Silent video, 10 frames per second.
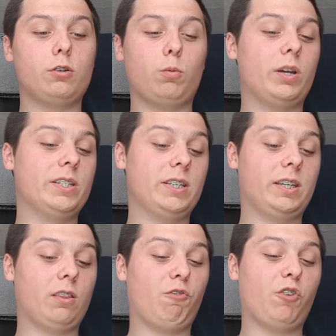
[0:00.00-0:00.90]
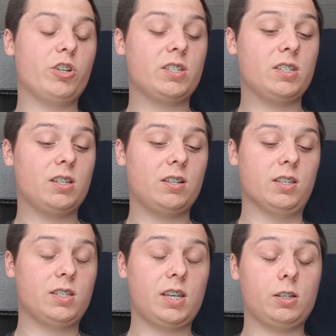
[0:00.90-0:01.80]
know why I didn't get the first instead of the
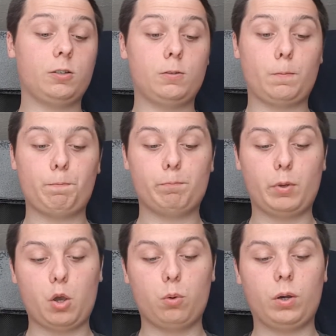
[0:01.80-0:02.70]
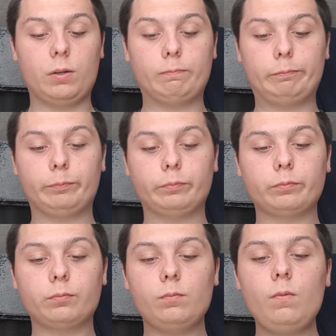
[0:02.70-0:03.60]
second, but oh well.
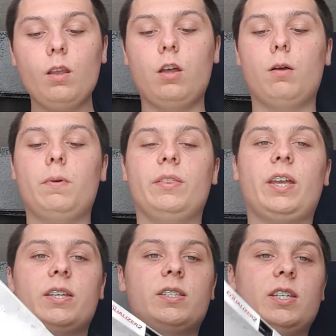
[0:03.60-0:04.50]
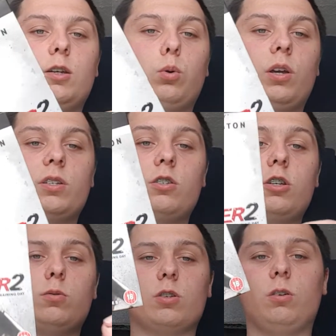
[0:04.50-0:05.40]
And that is the Equalizer 2.
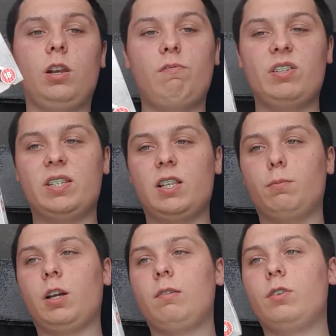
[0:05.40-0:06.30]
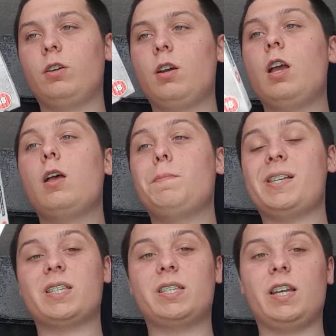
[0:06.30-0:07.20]
It's got a lovely slipcover.
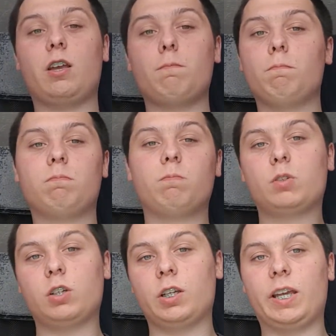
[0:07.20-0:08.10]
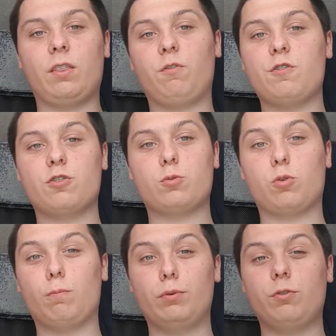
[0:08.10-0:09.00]
As I said, I'm going to get the first one
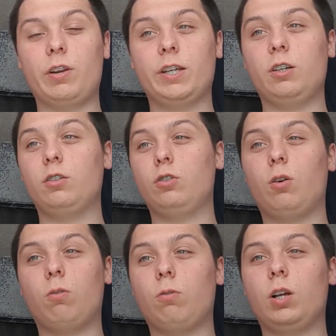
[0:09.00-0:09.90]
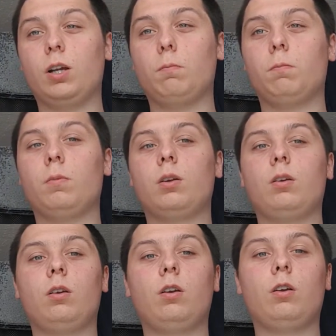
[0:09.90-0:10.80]
on Blu-ray, not
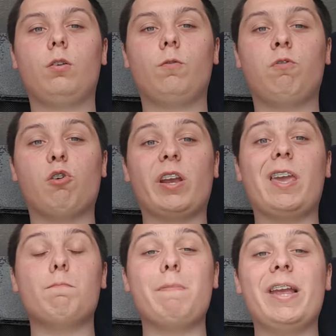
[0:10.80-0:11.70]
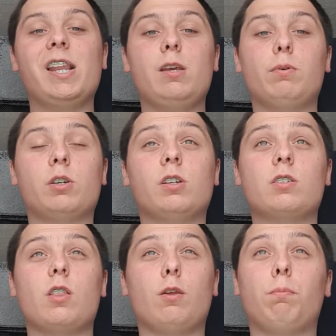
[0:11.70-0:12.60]
4K, mainly
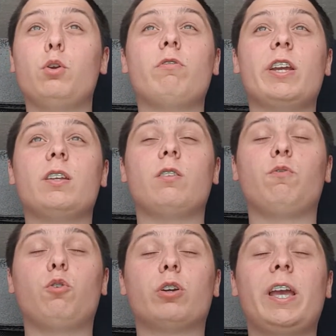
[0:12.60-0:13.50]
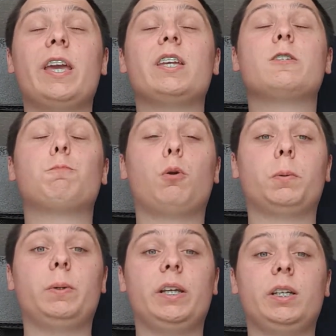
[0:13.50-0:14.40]
because the Blu-ray, the 4K is
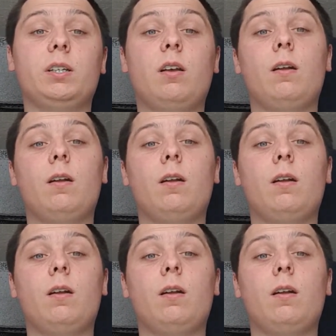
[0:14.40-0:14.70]
probably